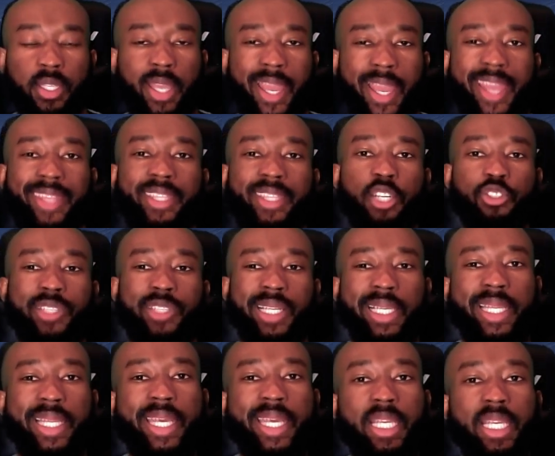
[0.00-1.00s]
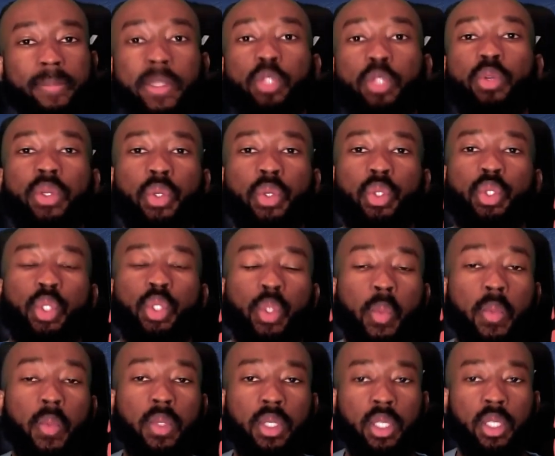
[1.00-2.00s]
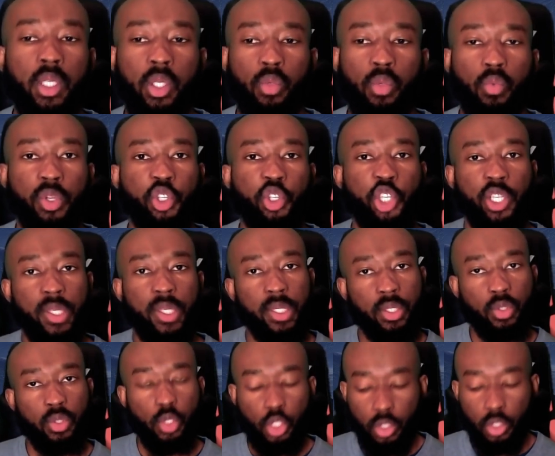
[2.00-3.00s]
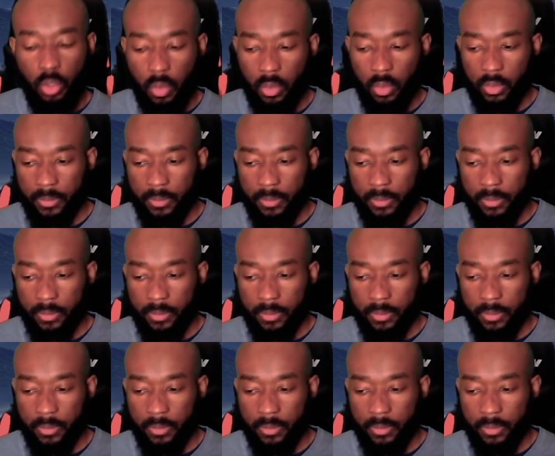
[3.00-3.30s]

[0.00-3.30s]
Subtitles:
and there's a link between the two, which is the soul.